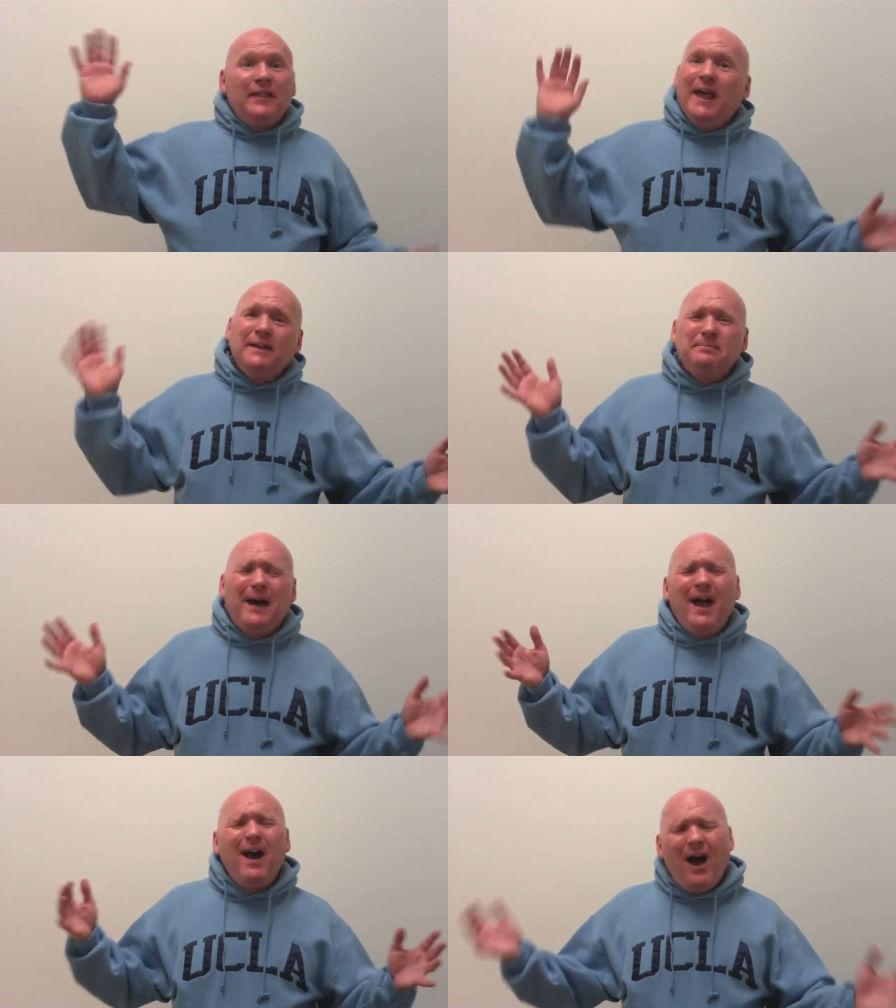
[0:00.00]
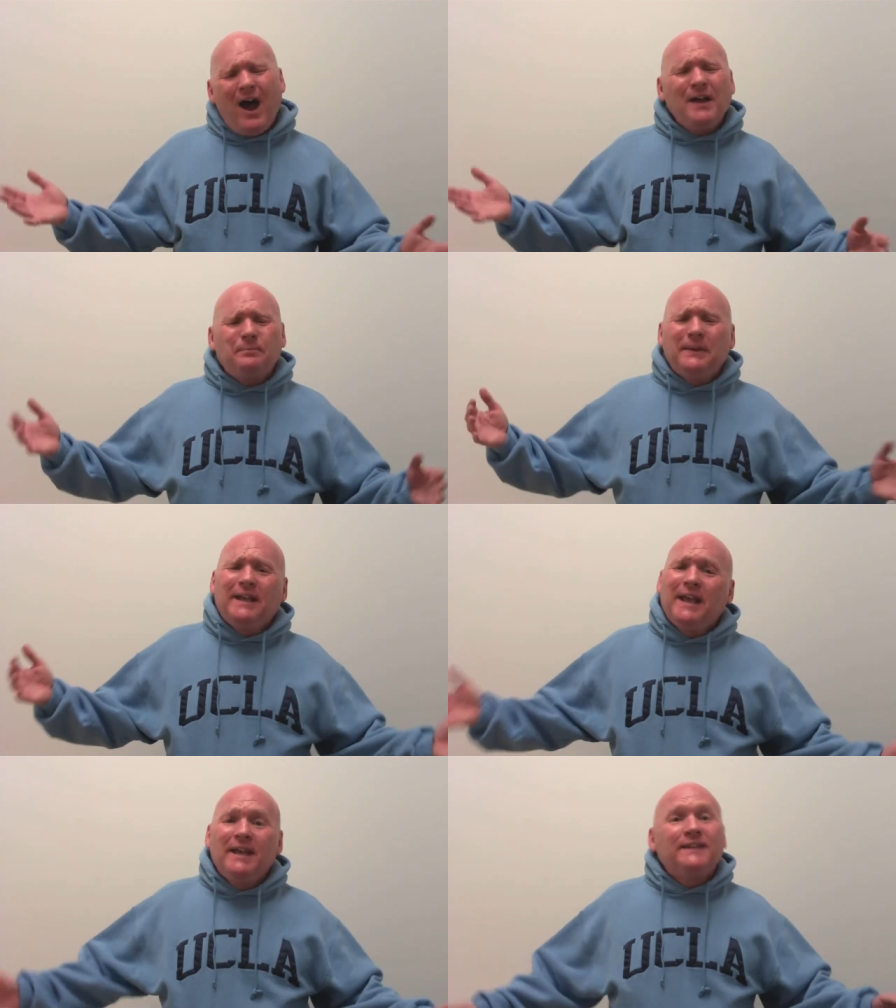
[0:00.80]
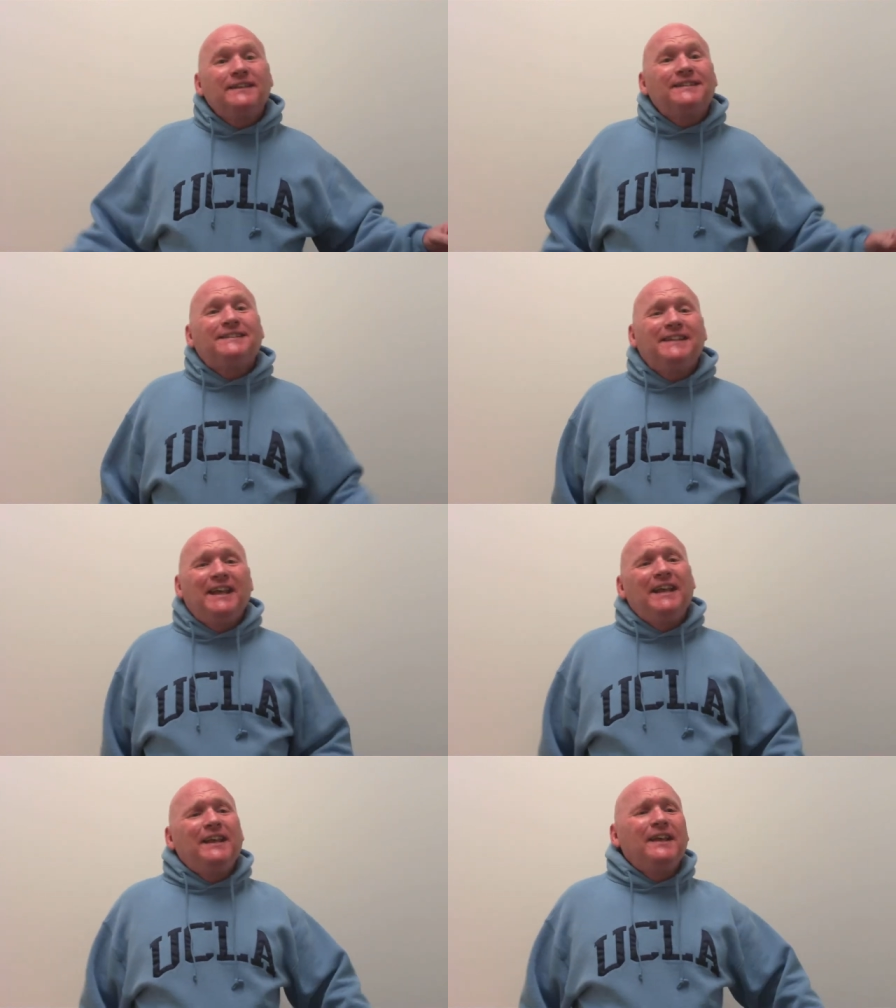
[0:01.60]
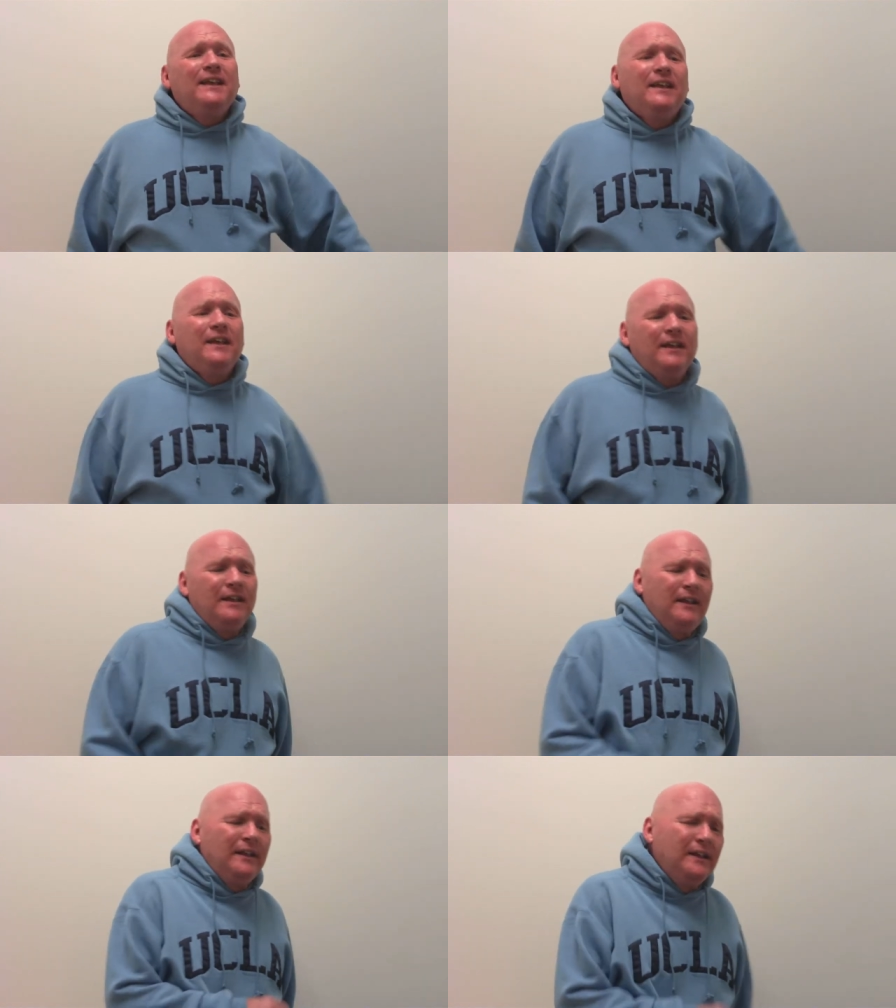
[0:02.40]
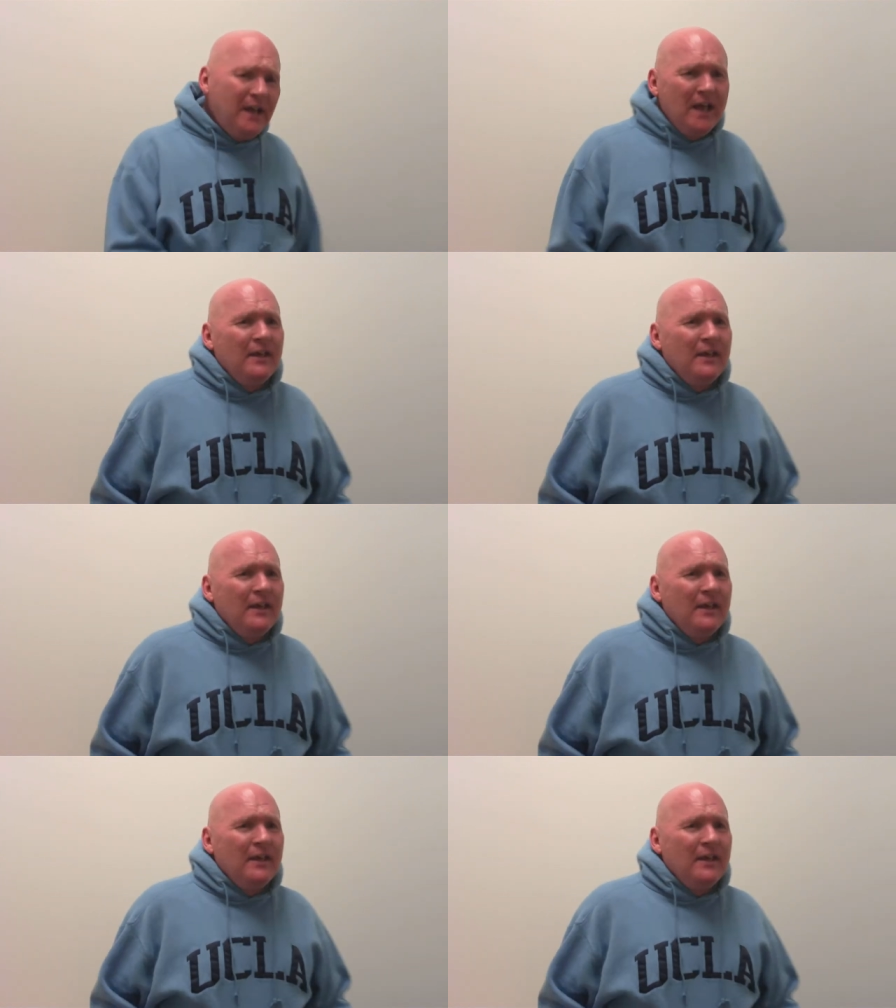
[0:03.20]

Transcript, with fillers: then my heart began to sing.